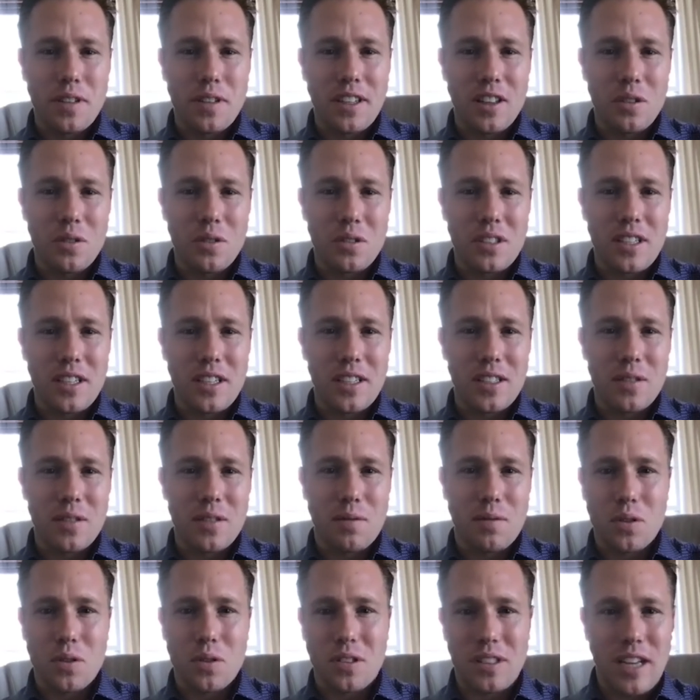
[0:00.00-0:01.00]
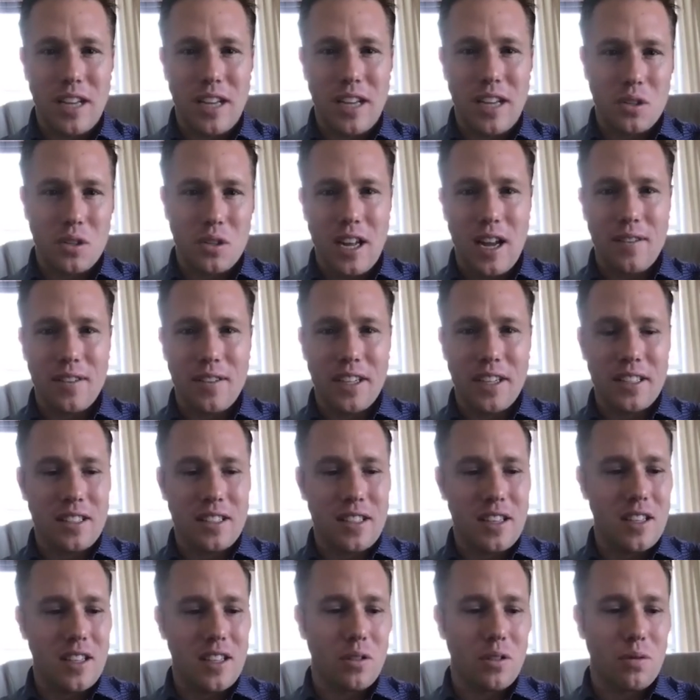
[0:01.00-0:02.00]
is your feeling on those kits versus
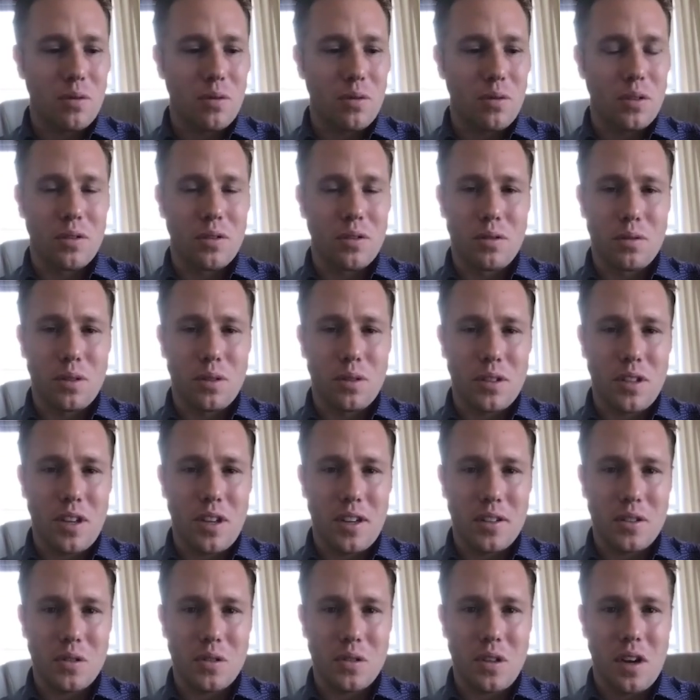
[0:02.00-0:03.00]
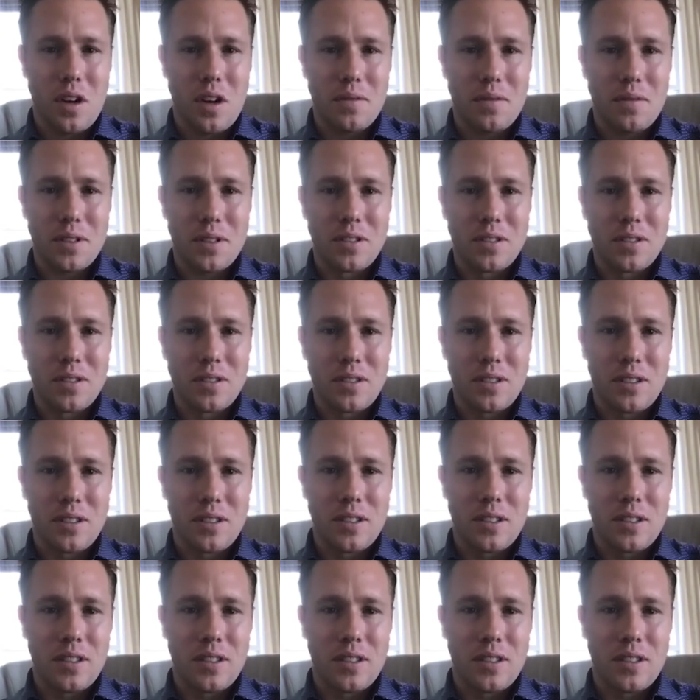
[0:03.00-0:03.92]
actually having it done through the doctor's office?